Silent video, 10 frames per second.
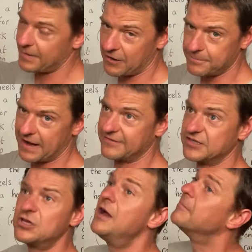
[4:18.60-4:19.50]
about
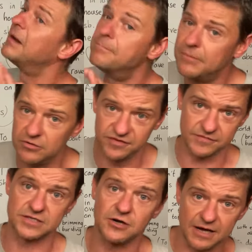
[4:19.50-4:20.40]
marriage, but most
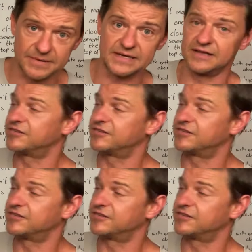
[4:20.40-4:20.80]
of the time it